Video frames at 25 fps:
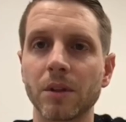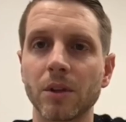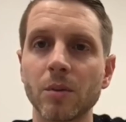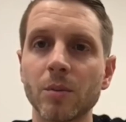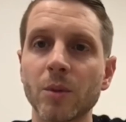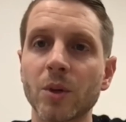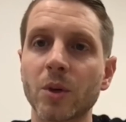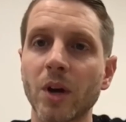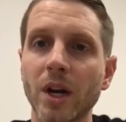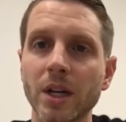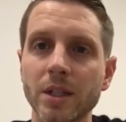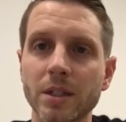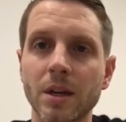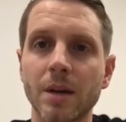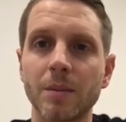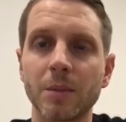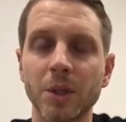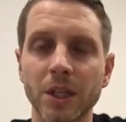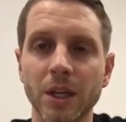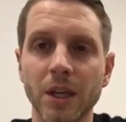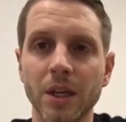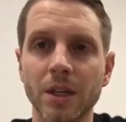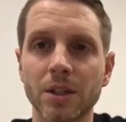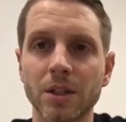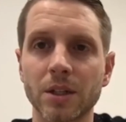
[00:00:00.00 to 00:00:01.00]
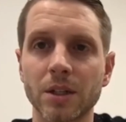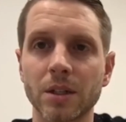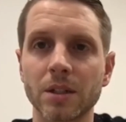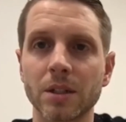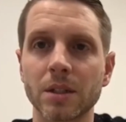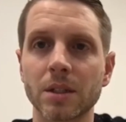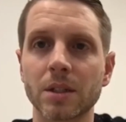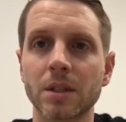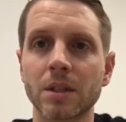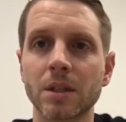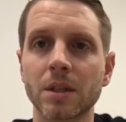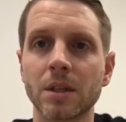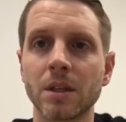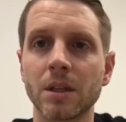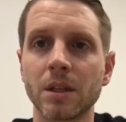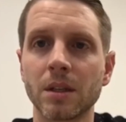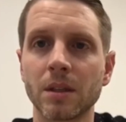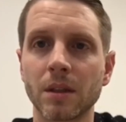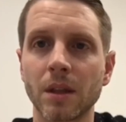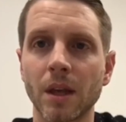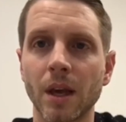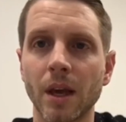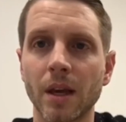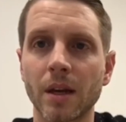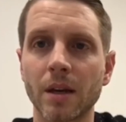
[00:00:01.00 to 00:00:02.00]
the human rights obligations
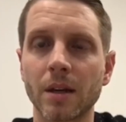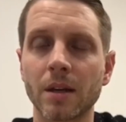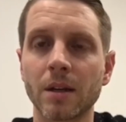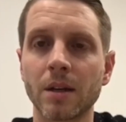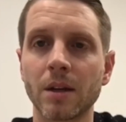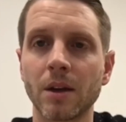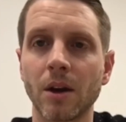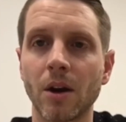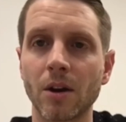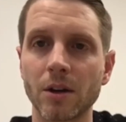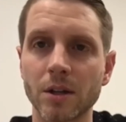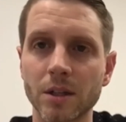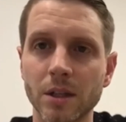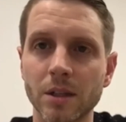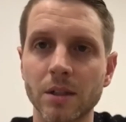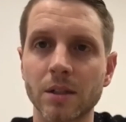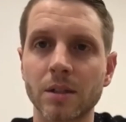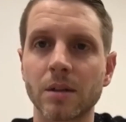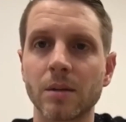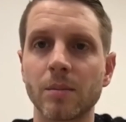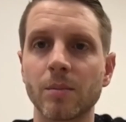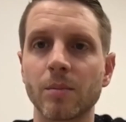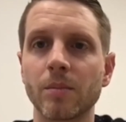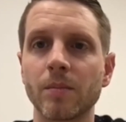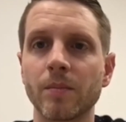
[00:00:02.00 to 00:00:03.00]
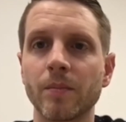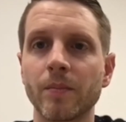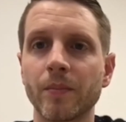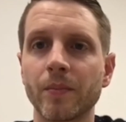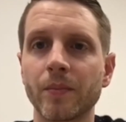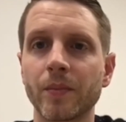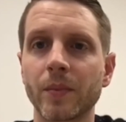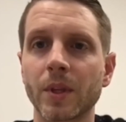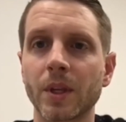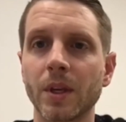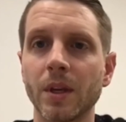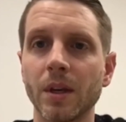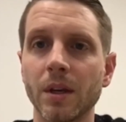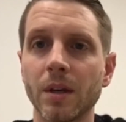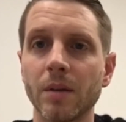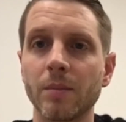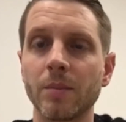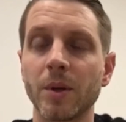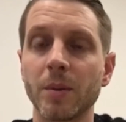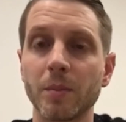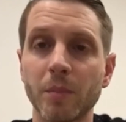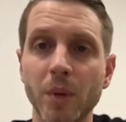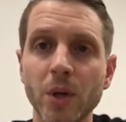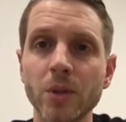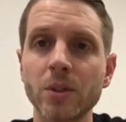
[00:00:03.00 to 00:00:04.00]
that our system
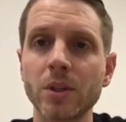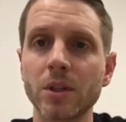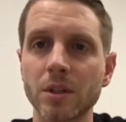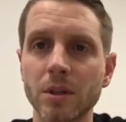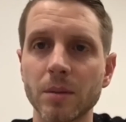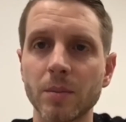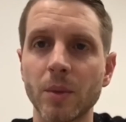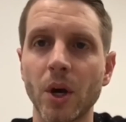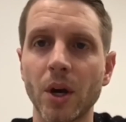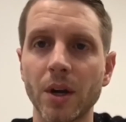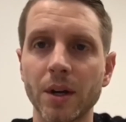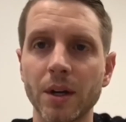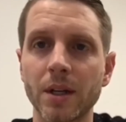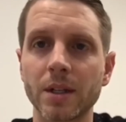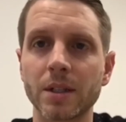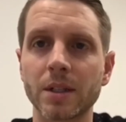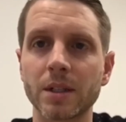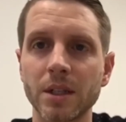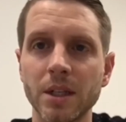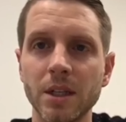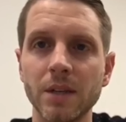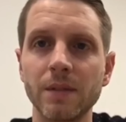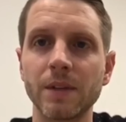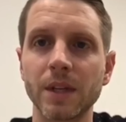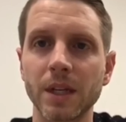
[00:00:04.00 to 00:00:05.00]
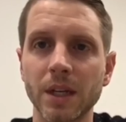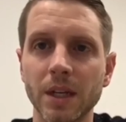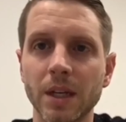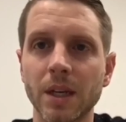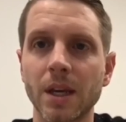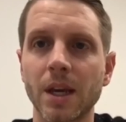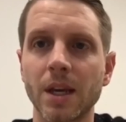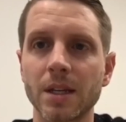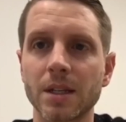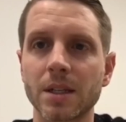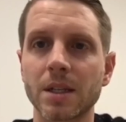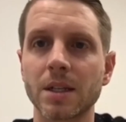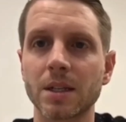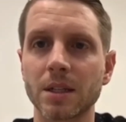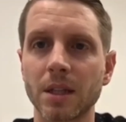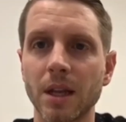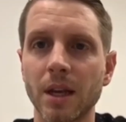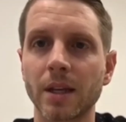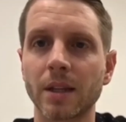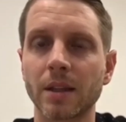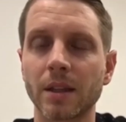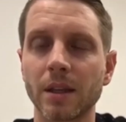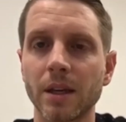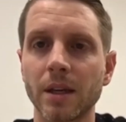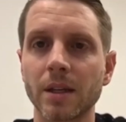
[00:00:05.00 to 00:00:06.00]
imposes upon us, even in cases
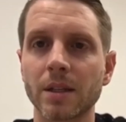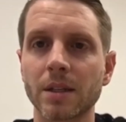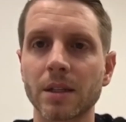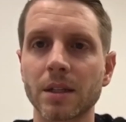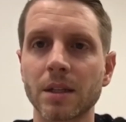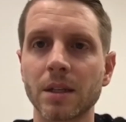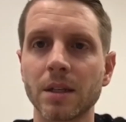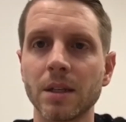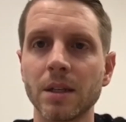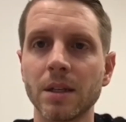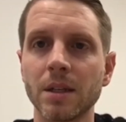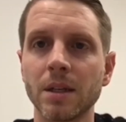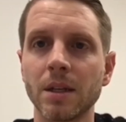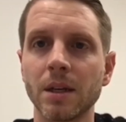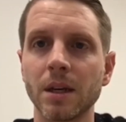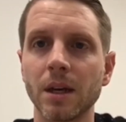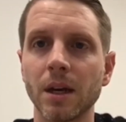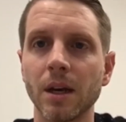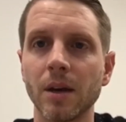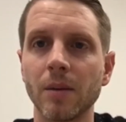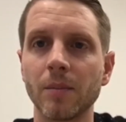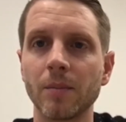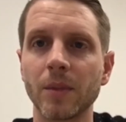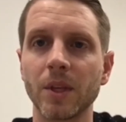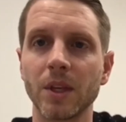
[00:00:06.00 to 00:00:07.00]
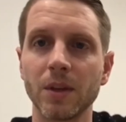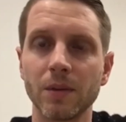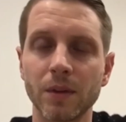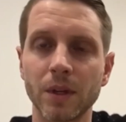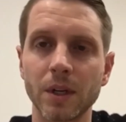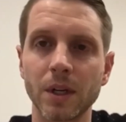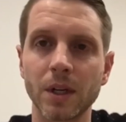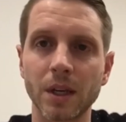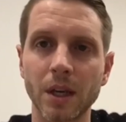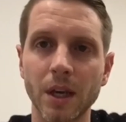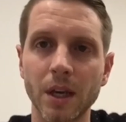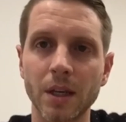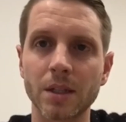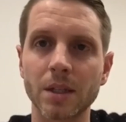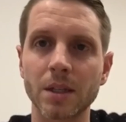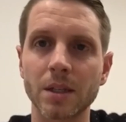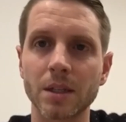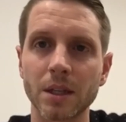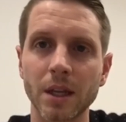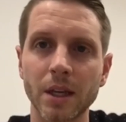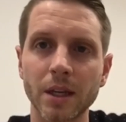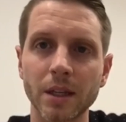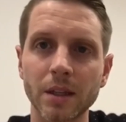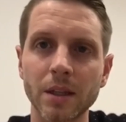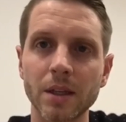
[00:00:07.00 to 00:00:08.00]
like this. Even in
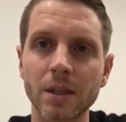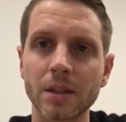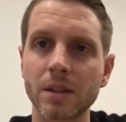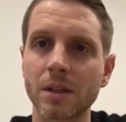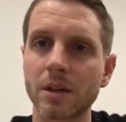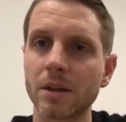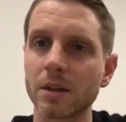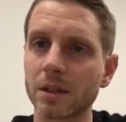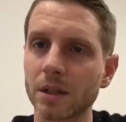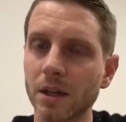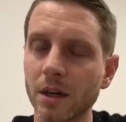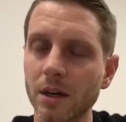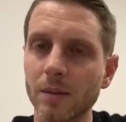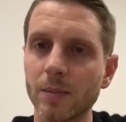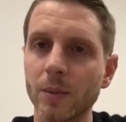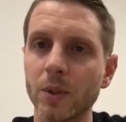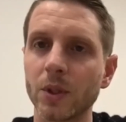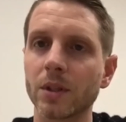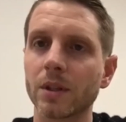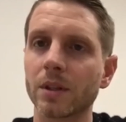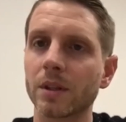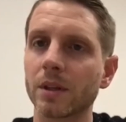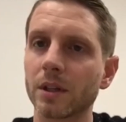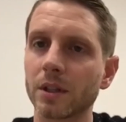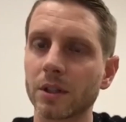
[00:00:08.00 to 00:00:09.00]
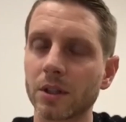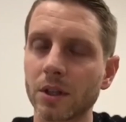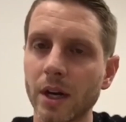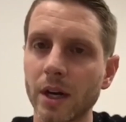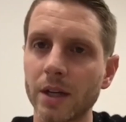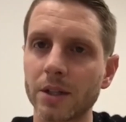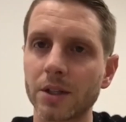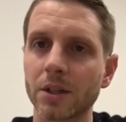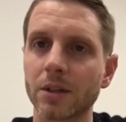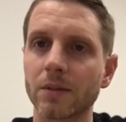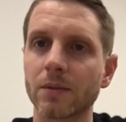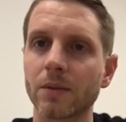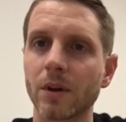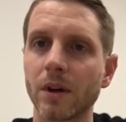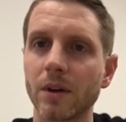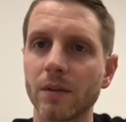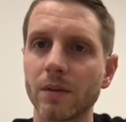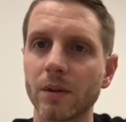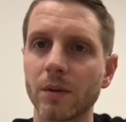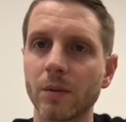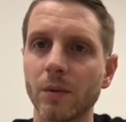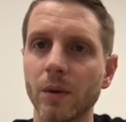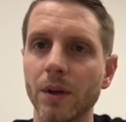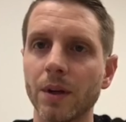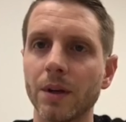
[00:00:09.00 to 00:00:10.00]
cases like this that are terrible and that are tragic for
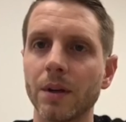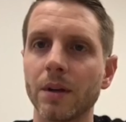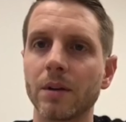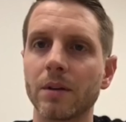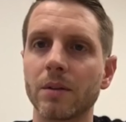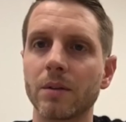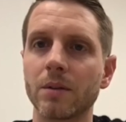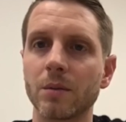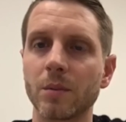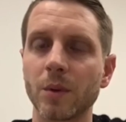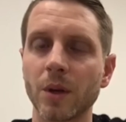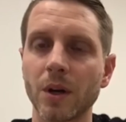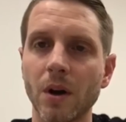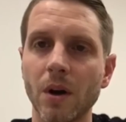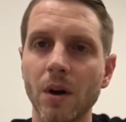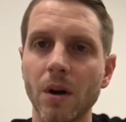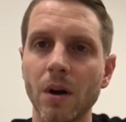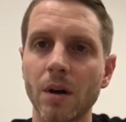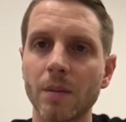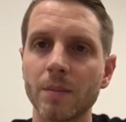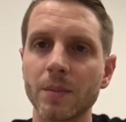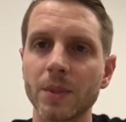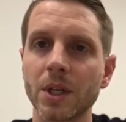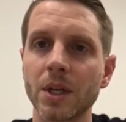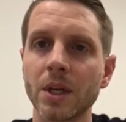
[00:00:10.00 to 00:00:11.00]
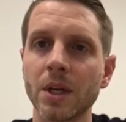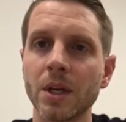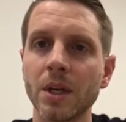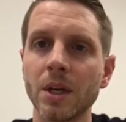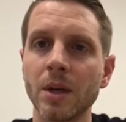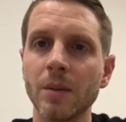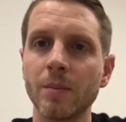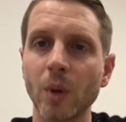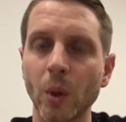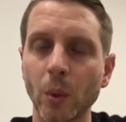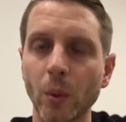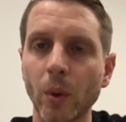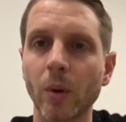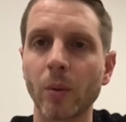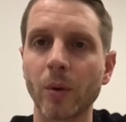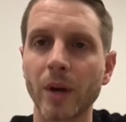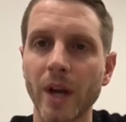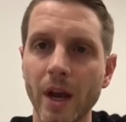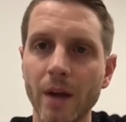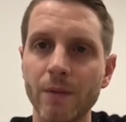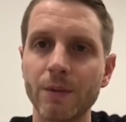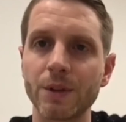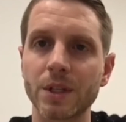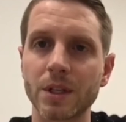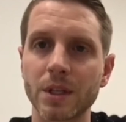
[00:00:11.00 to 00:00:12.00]
everyone who's been harmed, but where we
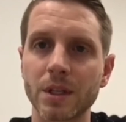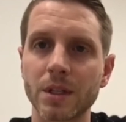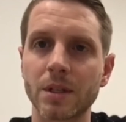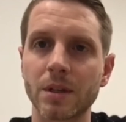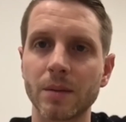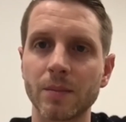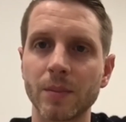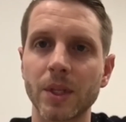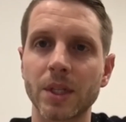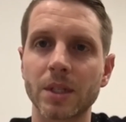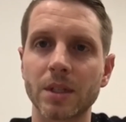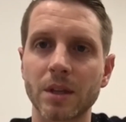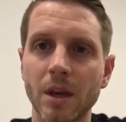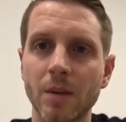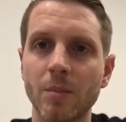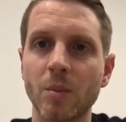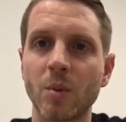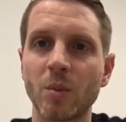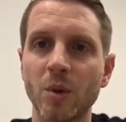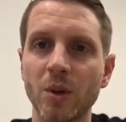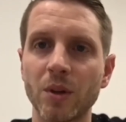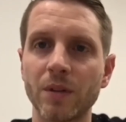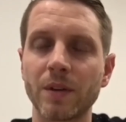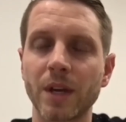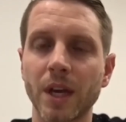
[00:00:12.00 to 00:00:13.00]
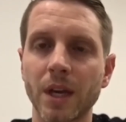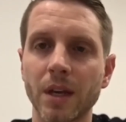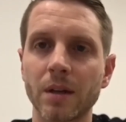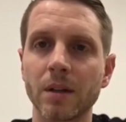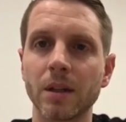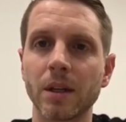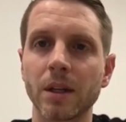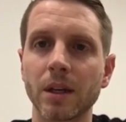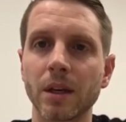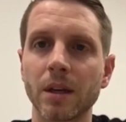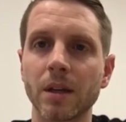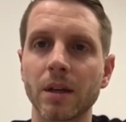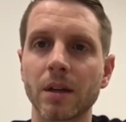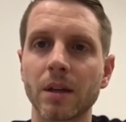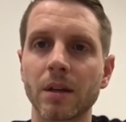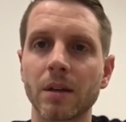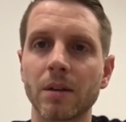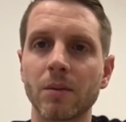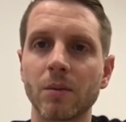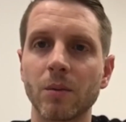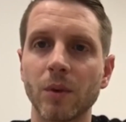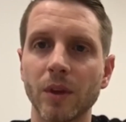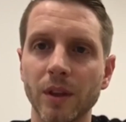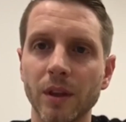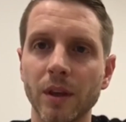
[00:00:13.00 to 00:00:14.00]
have a system that's capable of handling
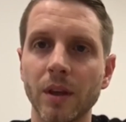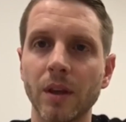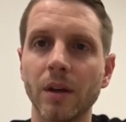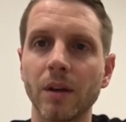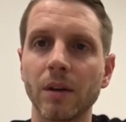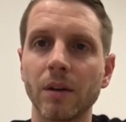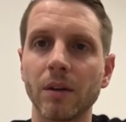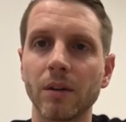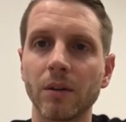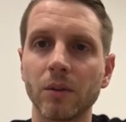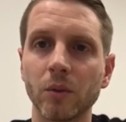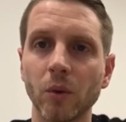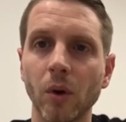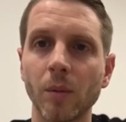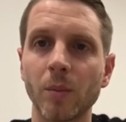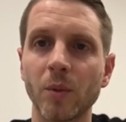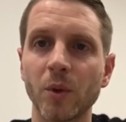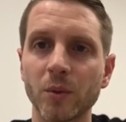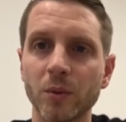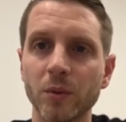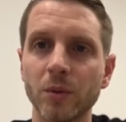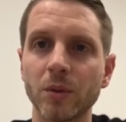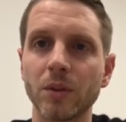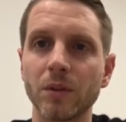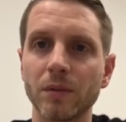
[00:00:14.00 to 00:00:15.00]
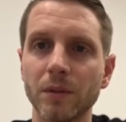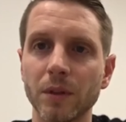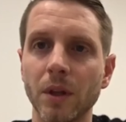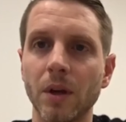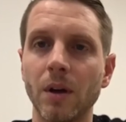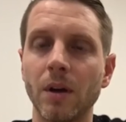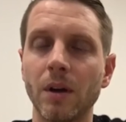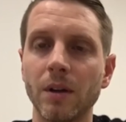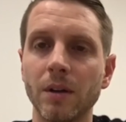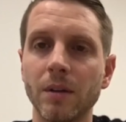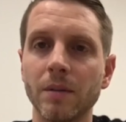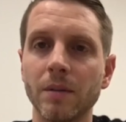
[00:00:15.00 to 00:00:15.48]
it within normal rule of law.